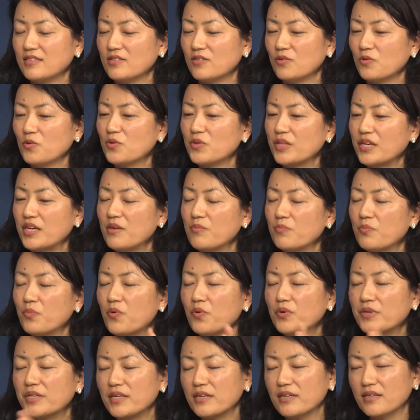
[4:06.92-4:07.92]
all the
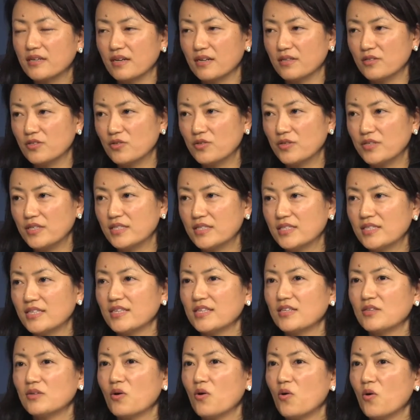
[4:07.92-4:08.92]
importing countries
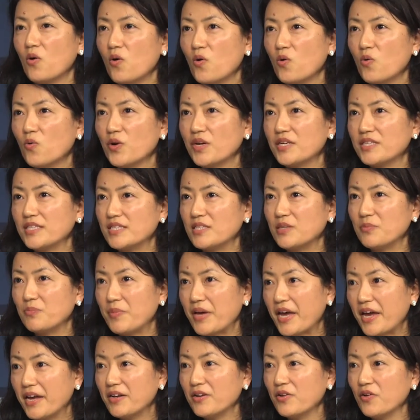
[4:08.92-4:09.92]
always
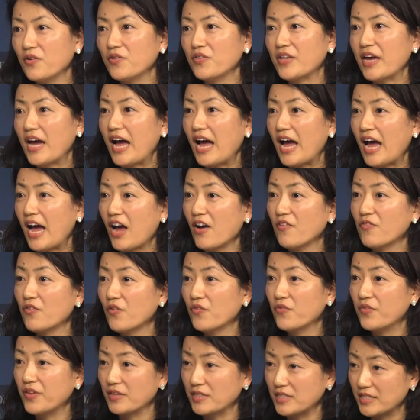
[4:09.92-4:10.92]
depend on the half
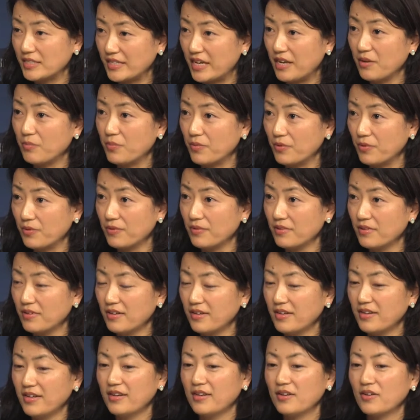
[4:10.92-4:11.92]
of their staple
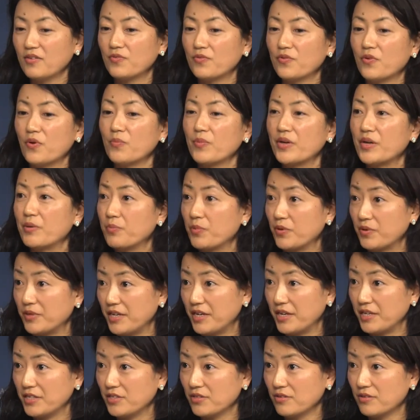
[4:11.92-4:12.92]
from the
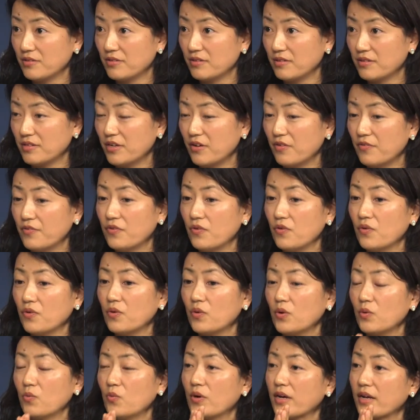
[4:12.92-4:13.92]
importation. Therefore,
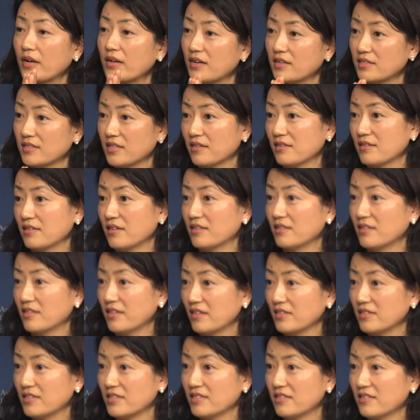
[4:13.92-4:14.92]
what Kazakhstan
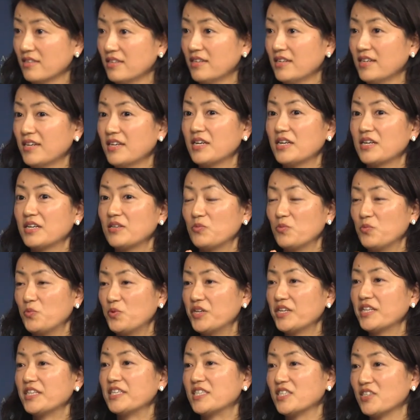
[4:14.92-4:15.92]
does really